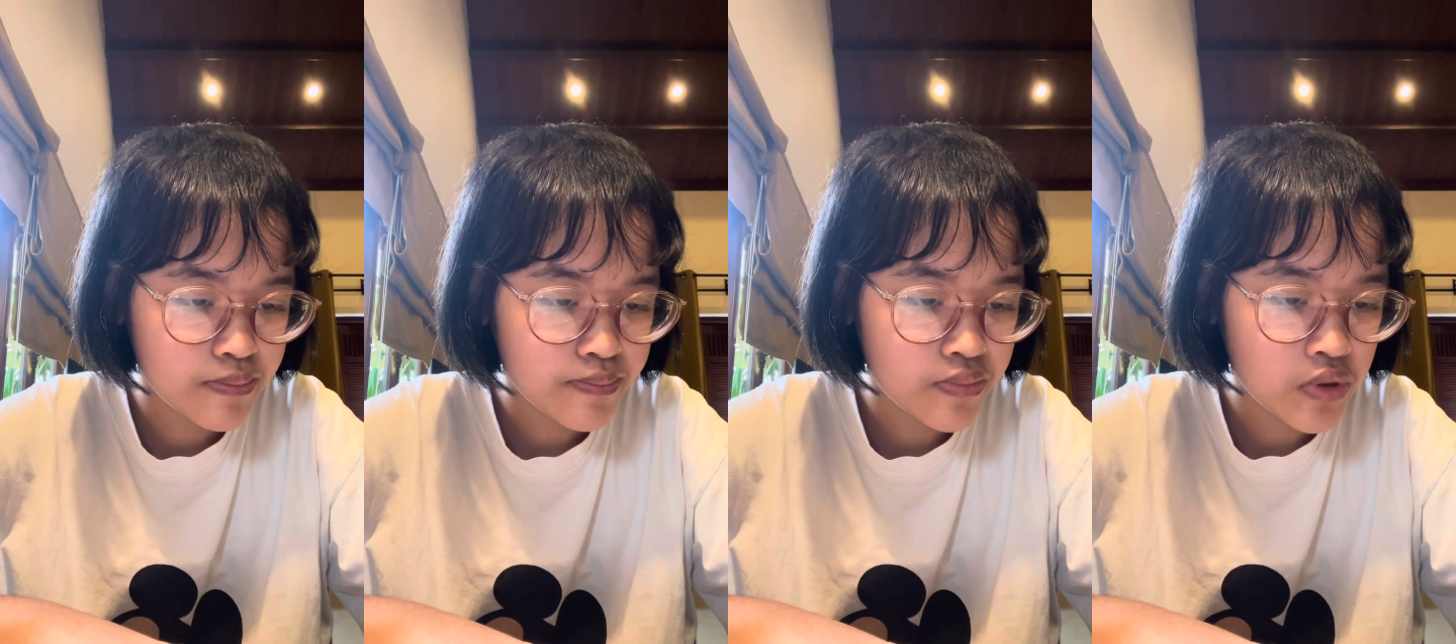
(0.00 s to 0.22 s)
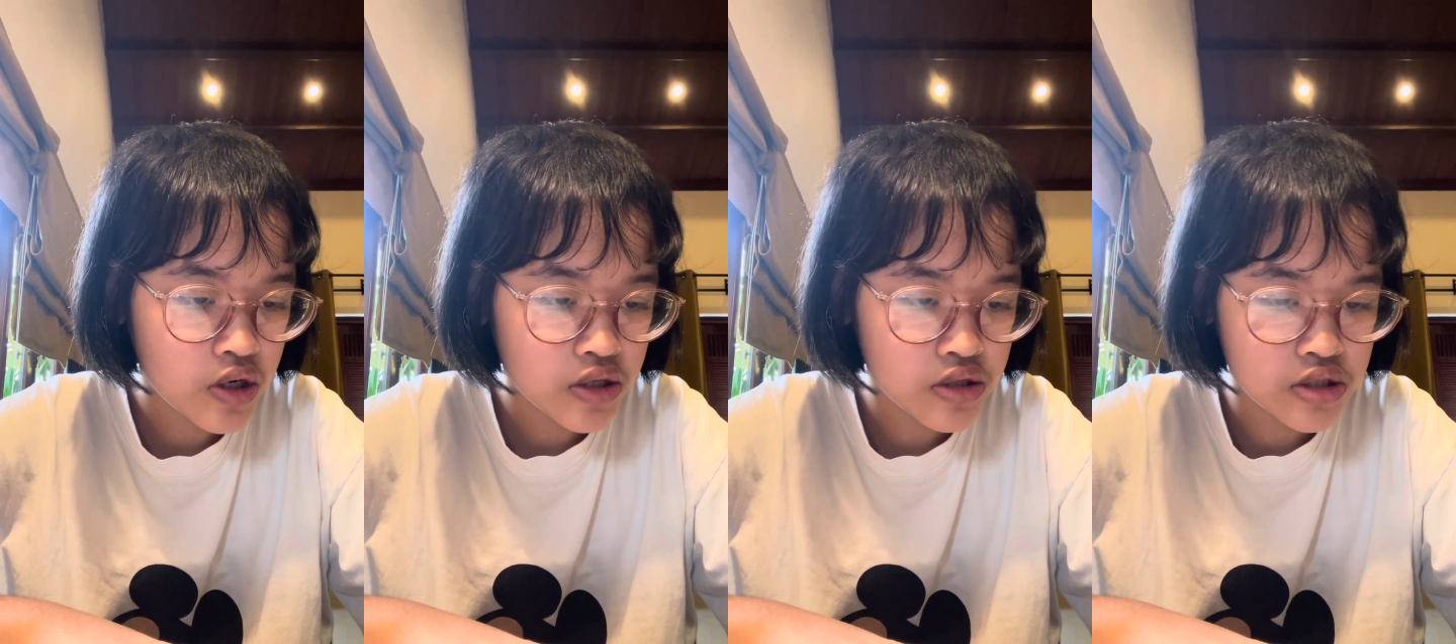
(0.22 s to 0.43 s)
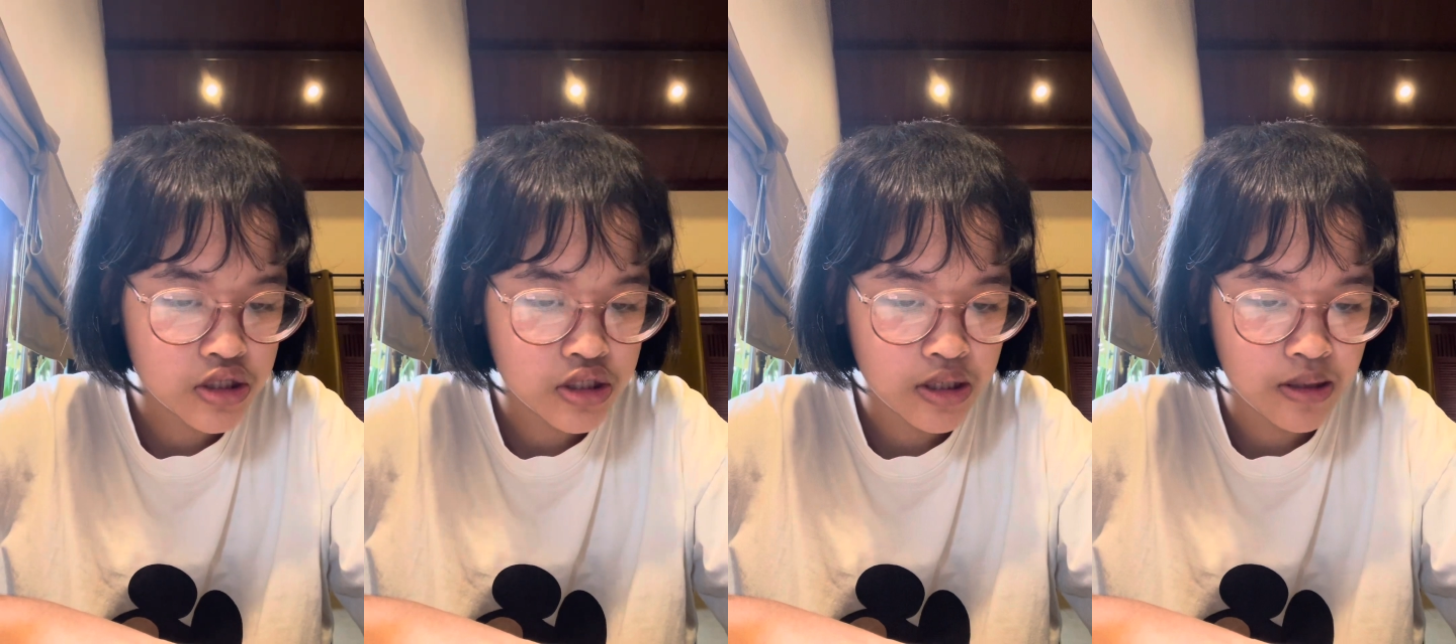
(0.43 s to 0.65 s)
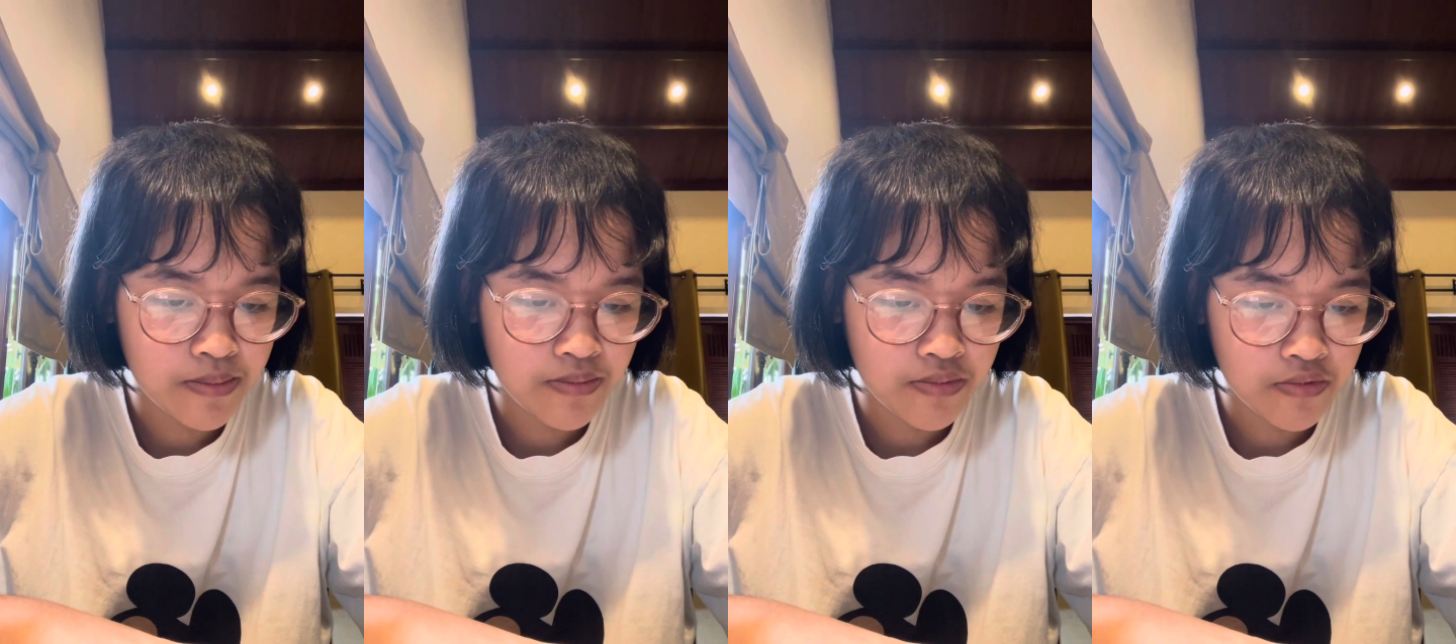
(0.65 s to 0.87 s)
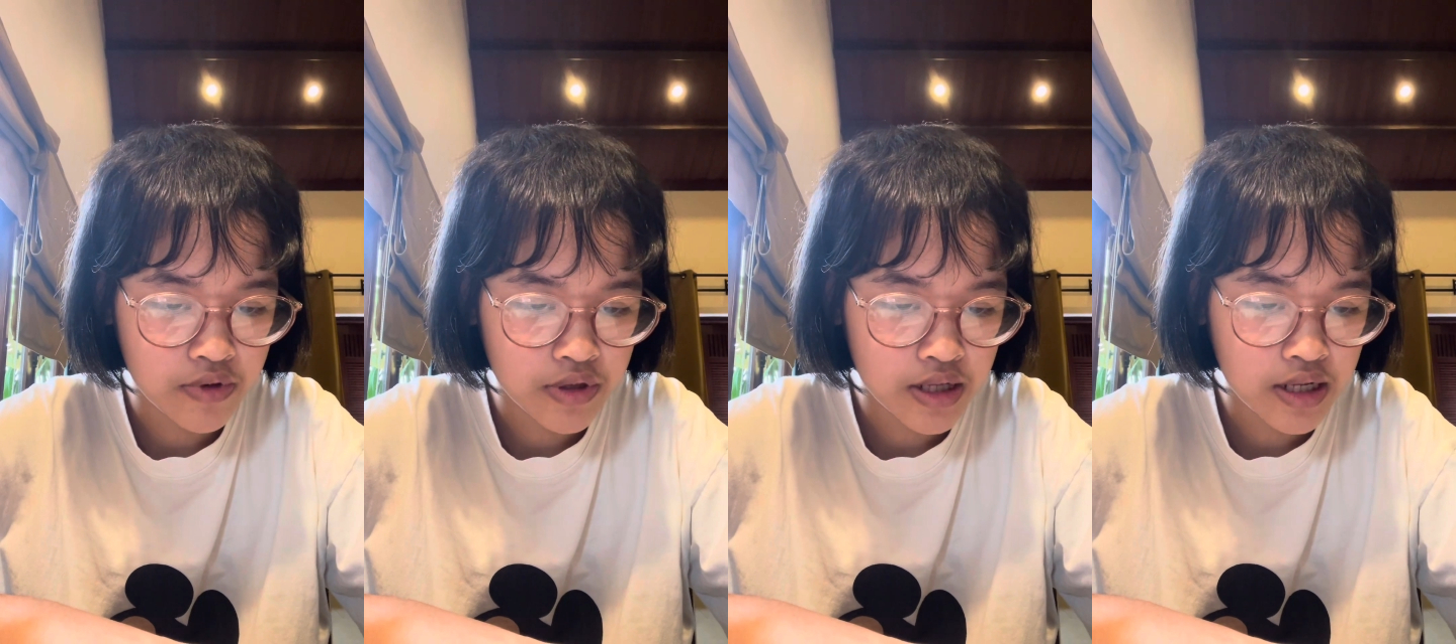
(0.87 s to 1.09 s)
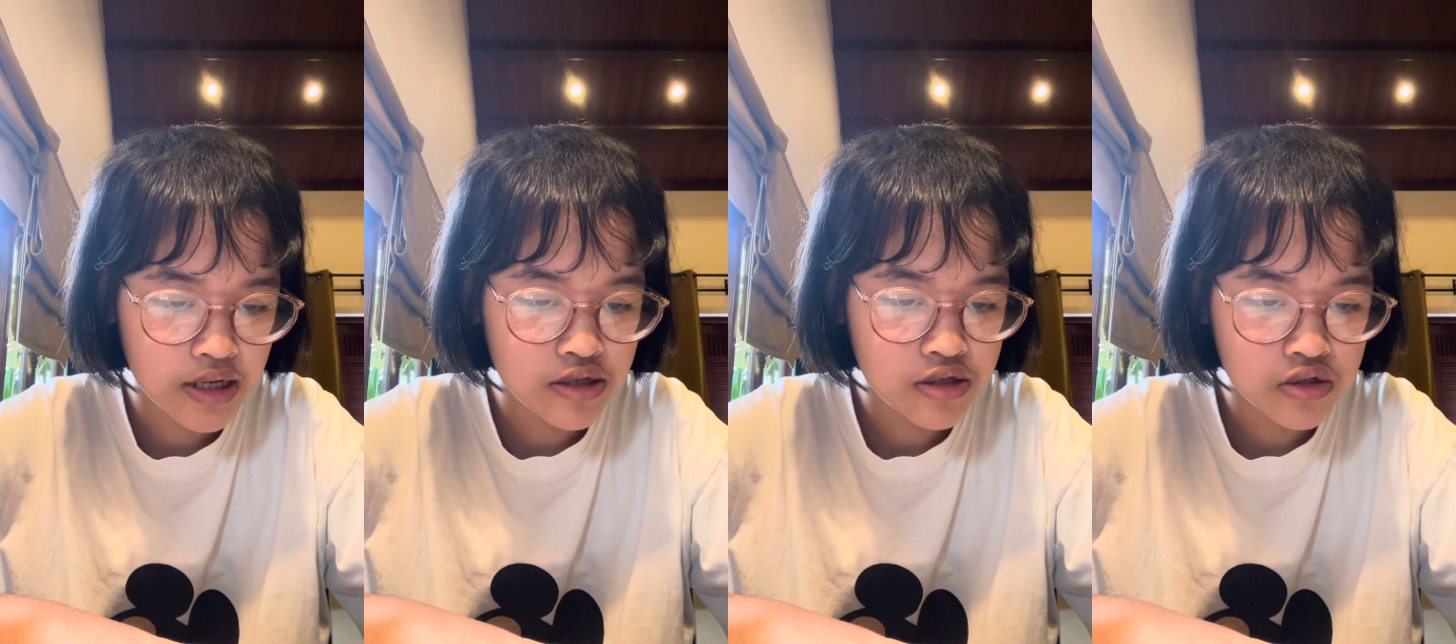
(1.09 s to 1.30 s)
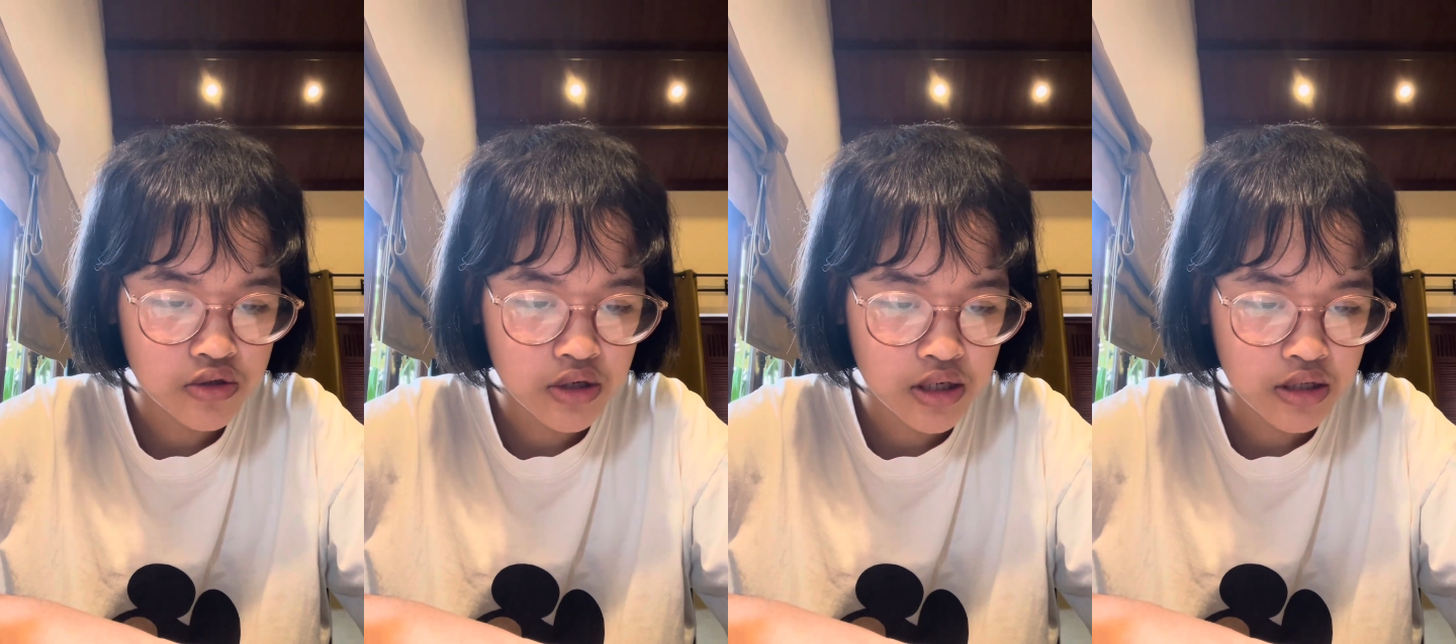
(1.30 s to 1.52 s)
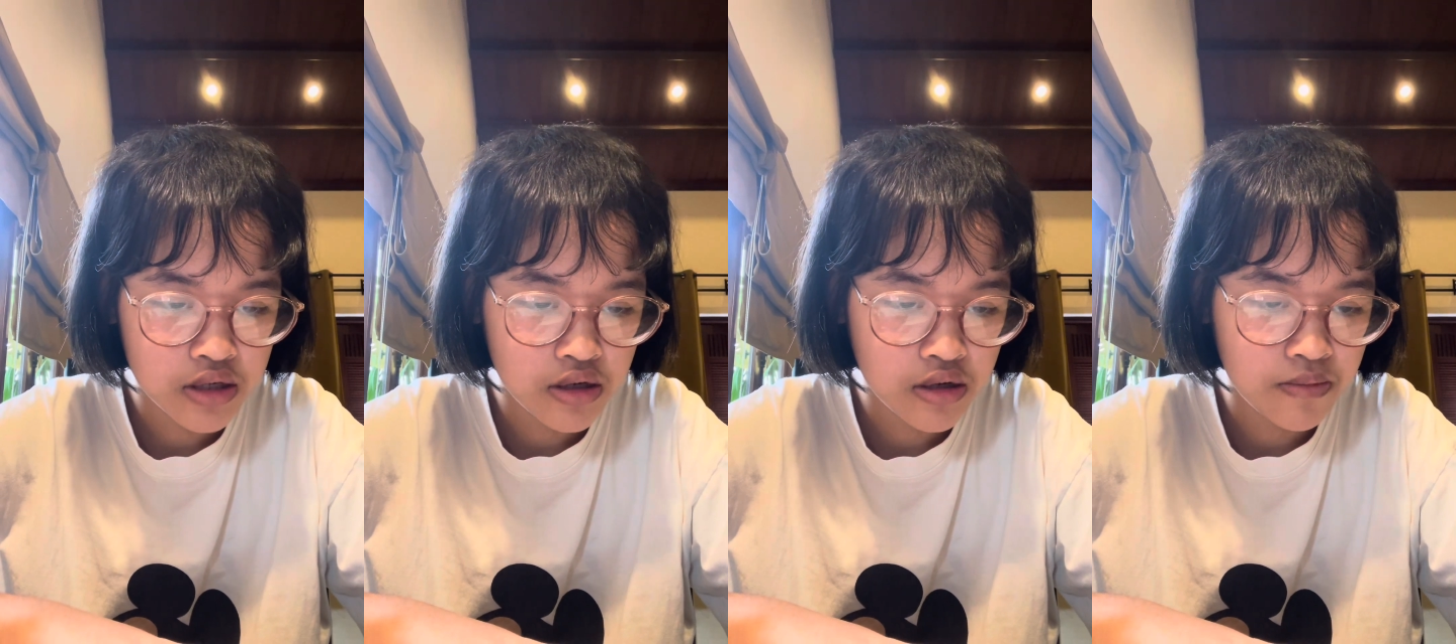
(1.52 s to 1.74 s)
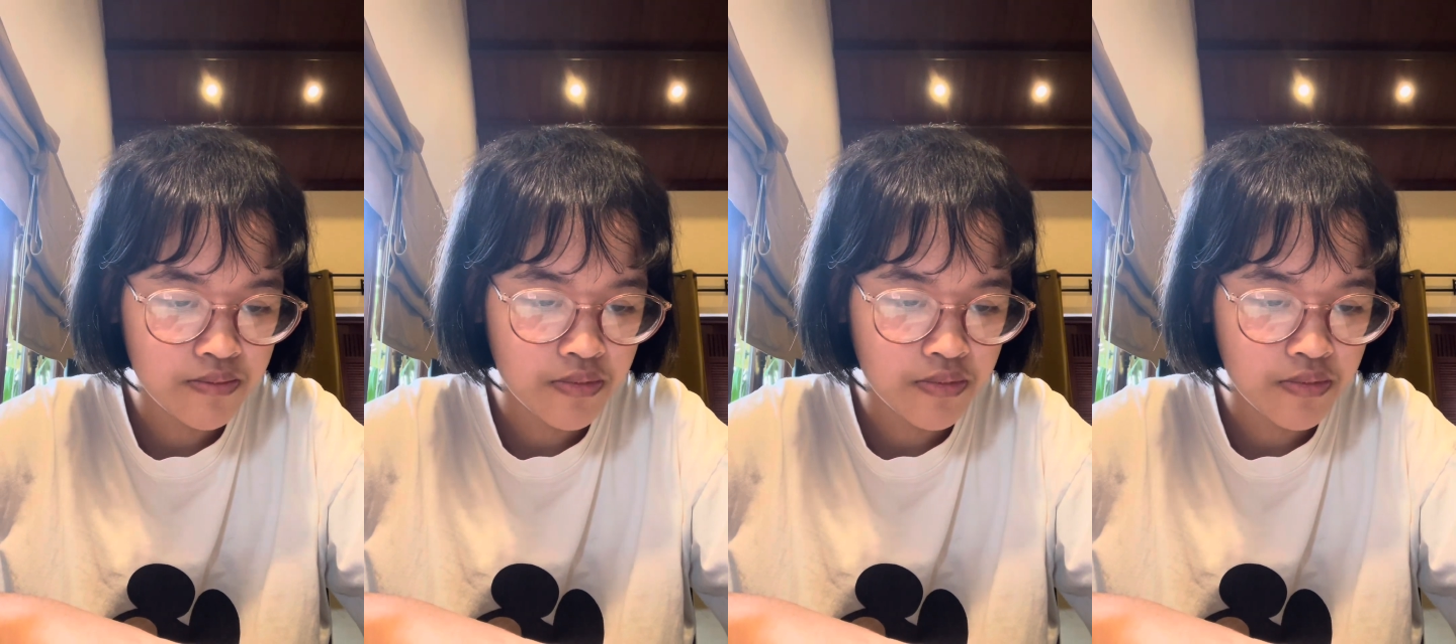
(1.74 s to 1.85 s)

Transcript: partnership with illustrator